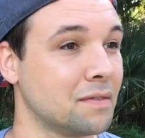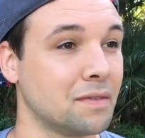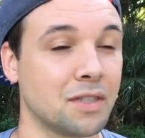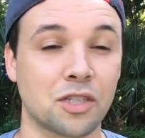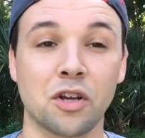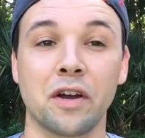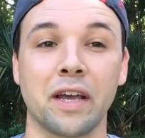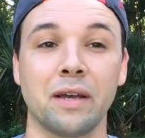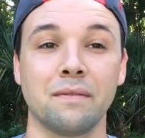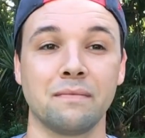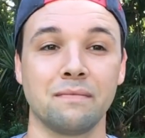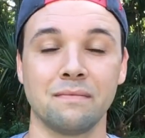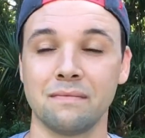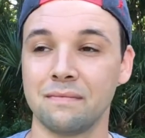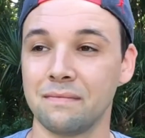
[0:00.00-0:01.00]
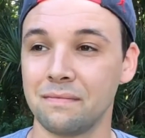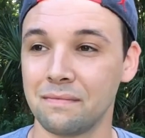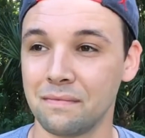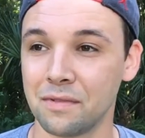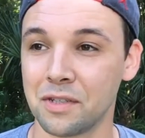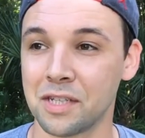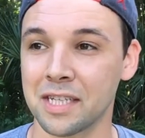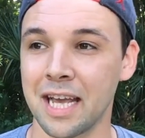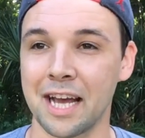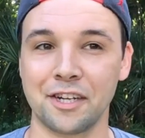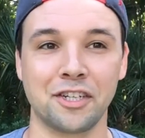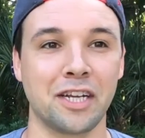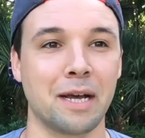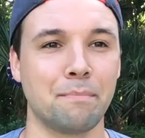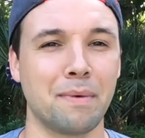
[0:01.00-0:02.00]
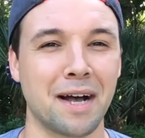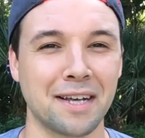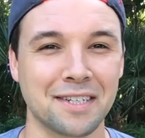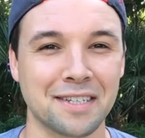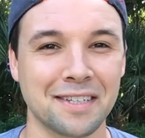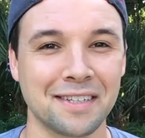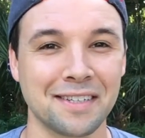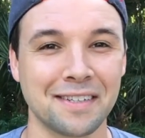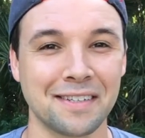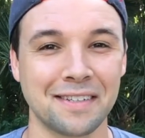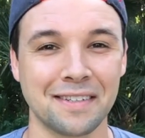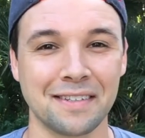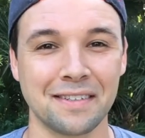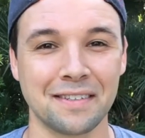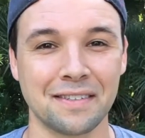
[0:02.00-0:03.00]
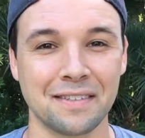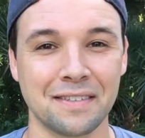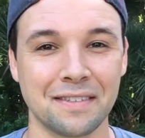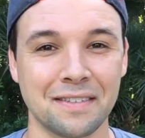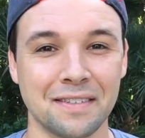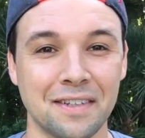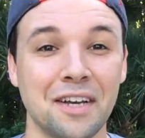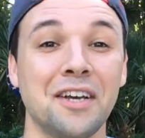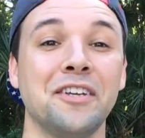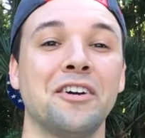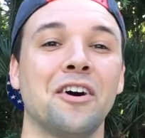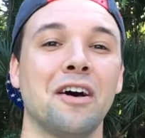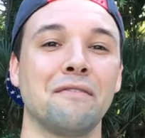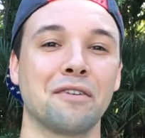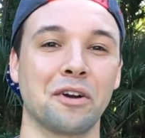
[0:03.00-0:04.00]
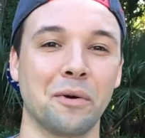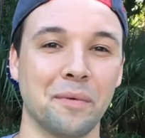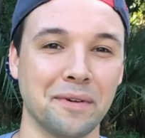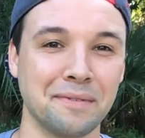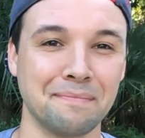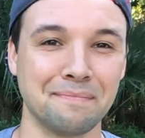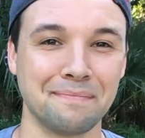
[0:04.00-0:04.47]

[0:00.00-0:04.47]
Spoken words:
It's gonna get sketchy at best. Y'all have a good one.